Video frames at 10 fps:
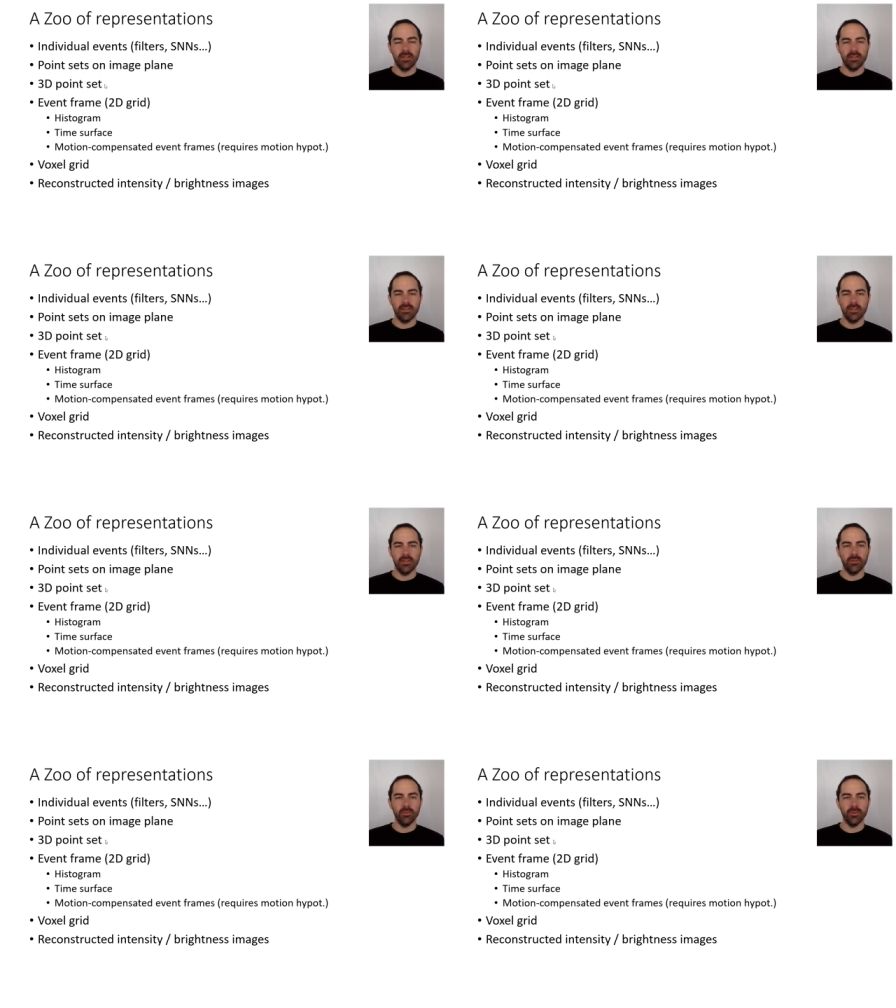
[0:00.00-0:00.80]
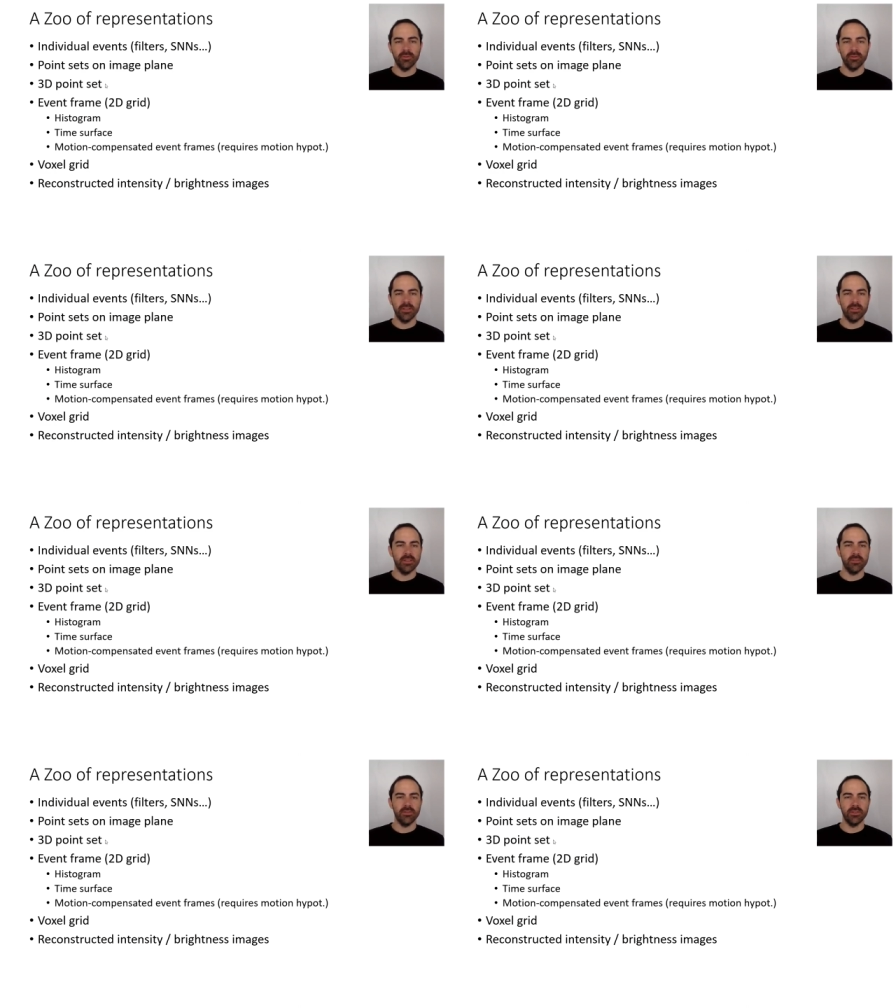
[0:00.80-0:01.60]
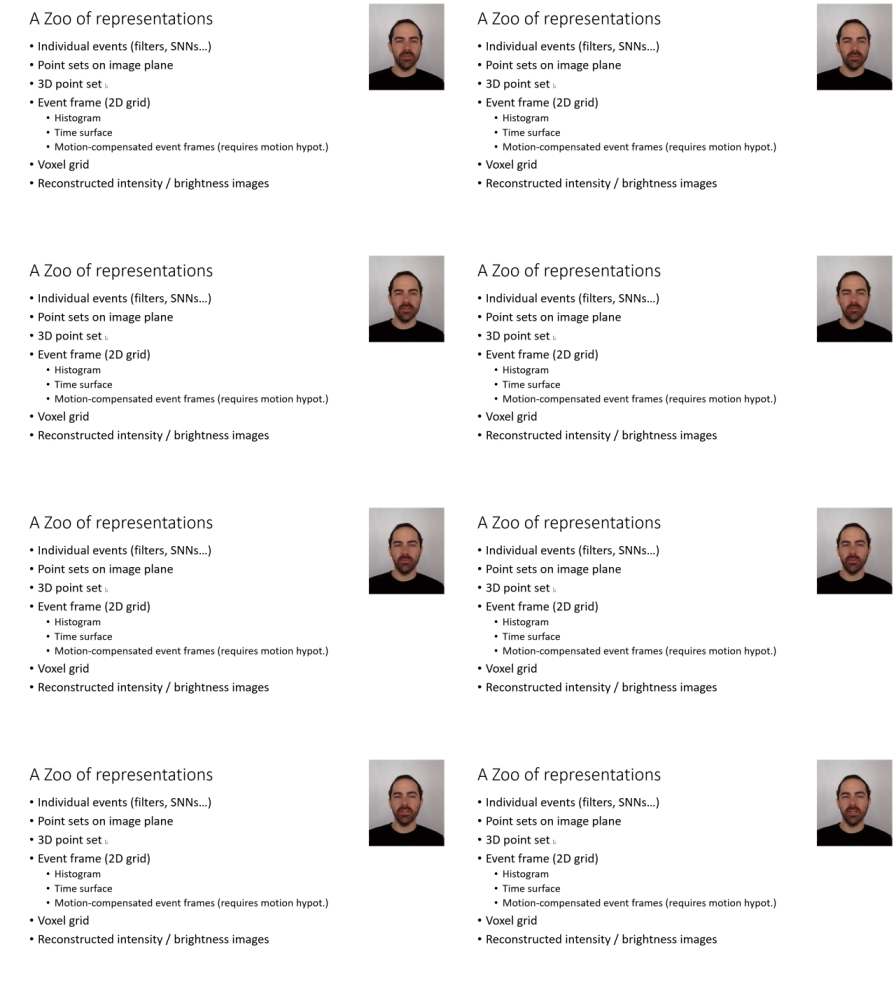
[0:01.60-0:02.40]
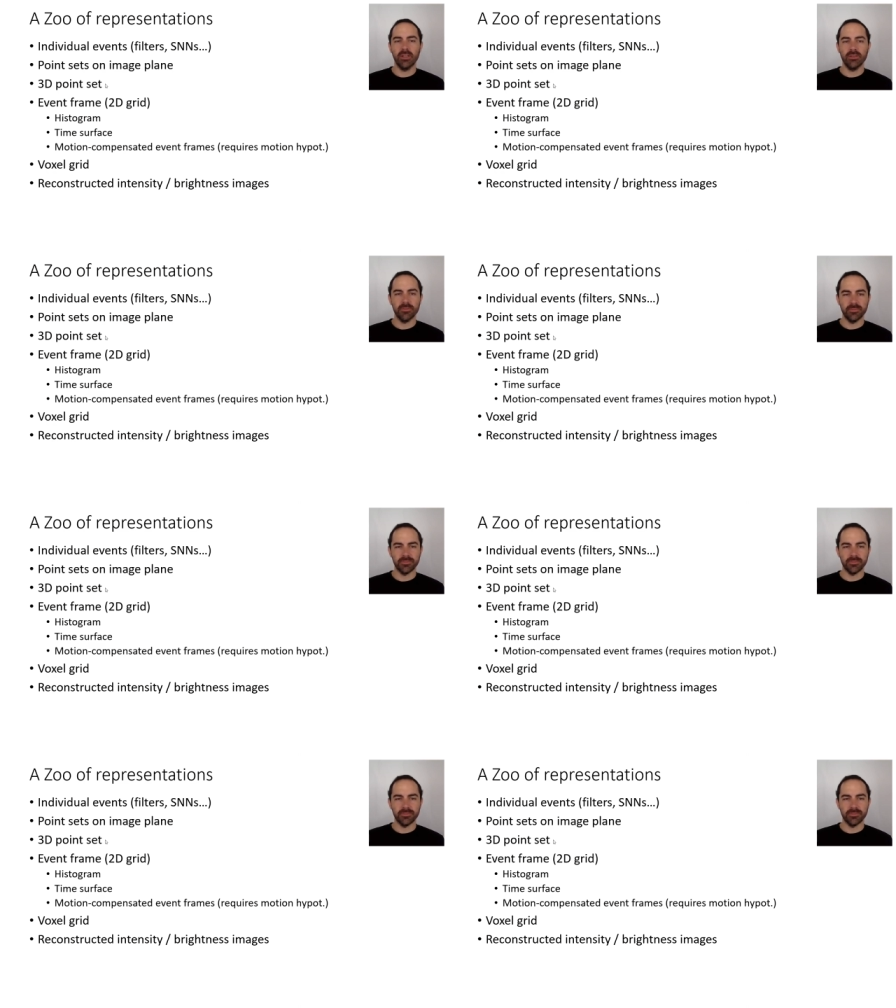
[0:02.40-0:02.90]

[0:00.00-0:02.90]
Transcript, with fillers: a set a group of events are treated as a point cloud.